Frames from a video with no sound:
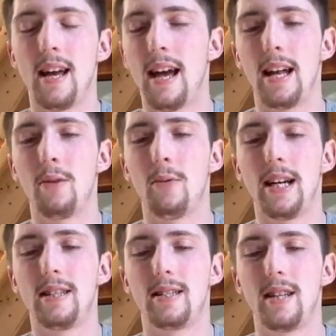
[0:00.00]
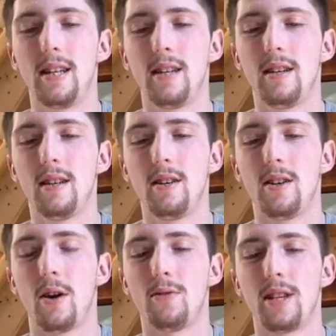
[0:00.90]
Anyways, you
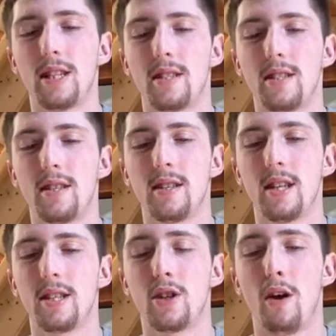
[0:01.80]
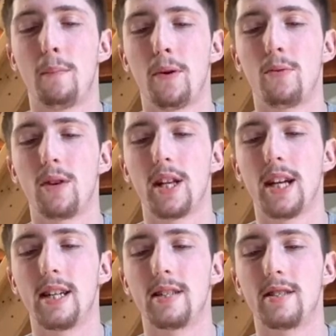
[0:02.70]
know, this sharpener really
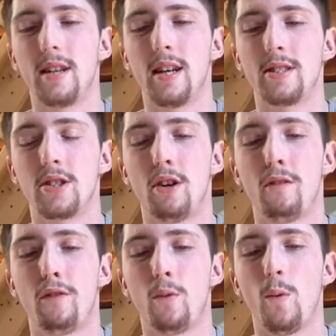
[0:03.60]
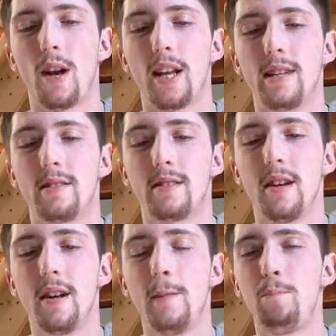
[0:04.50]
is good for what it is.
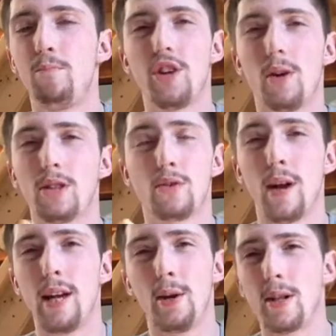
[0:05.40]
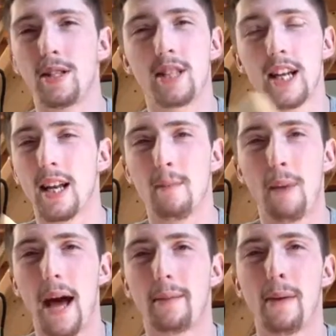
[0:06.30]
You know, it's great. You can stick it in a
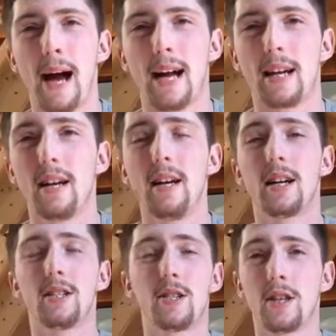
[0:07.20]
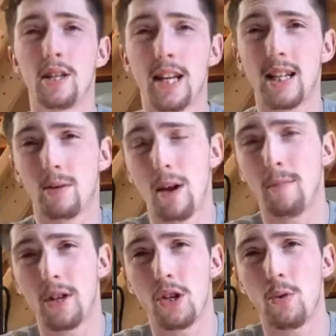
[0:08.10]
backpack because that's what I'm
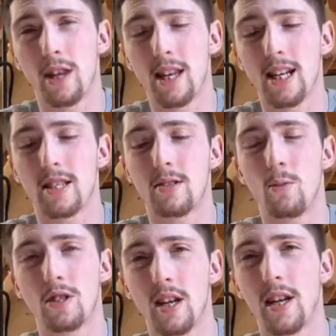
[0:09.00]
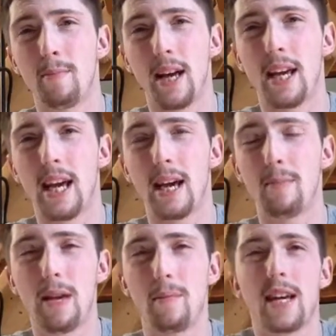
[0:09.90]
going to do with this once I get my KME.